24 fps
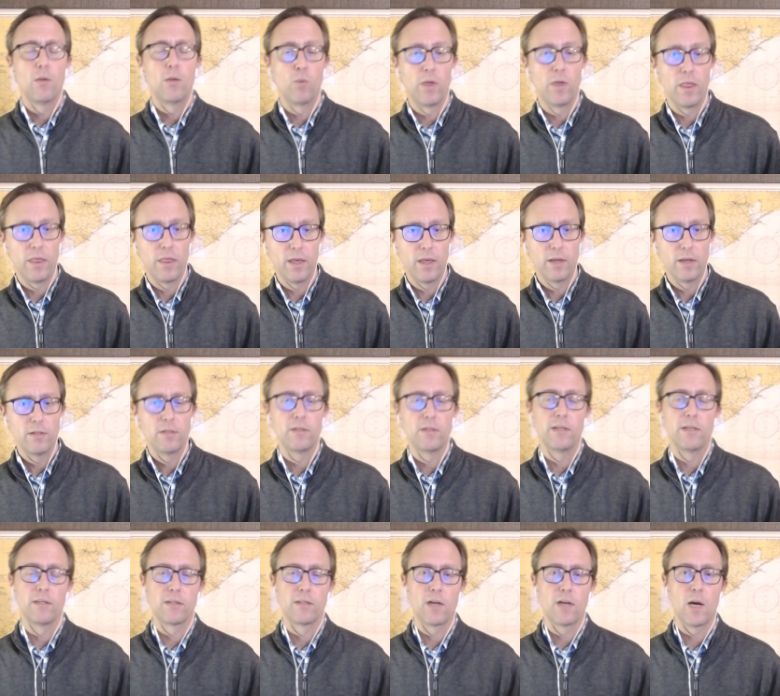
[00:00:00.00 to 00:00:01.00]
And when
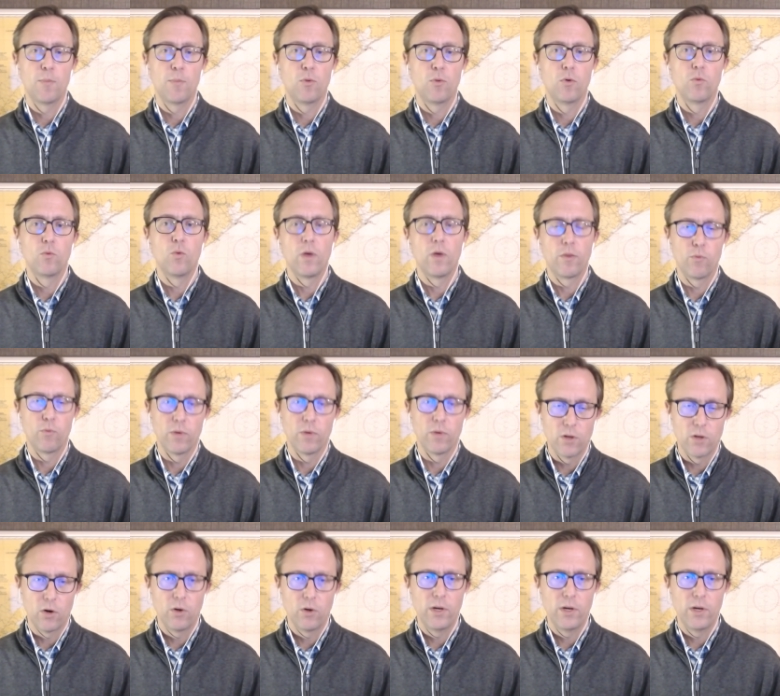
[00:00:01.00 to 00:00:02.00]
this is coupled with
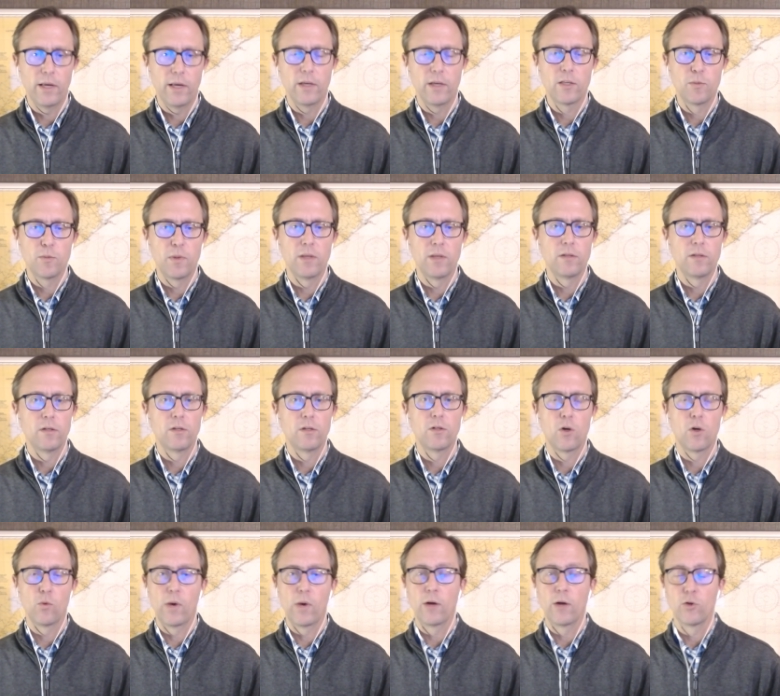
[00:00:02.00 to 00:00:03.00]
returning
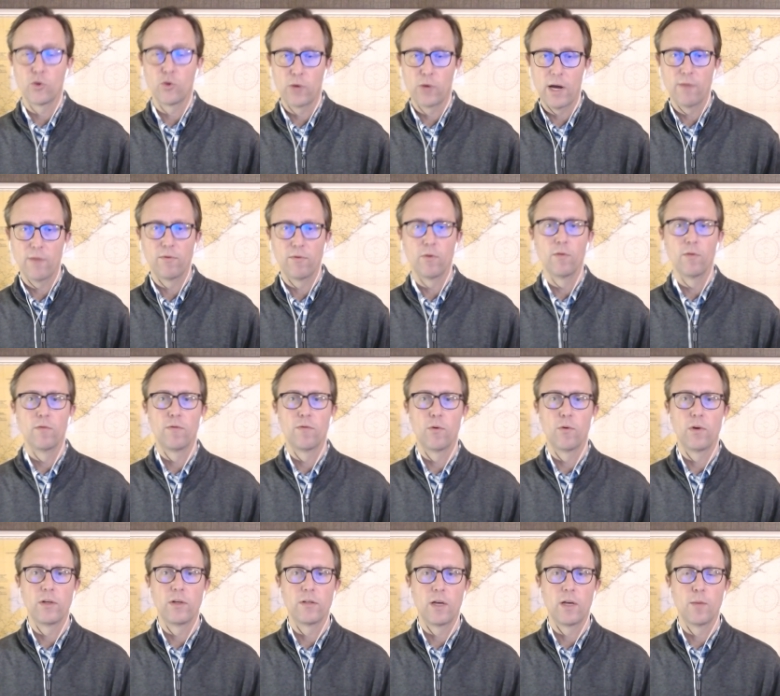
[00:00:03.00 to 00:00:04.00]
expenses around travel,
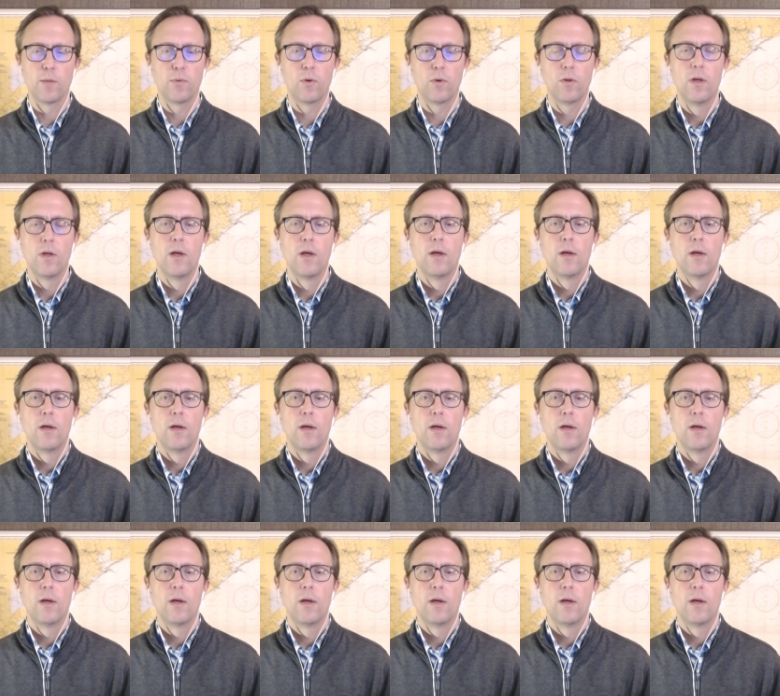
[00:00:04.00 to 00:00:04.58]
for example,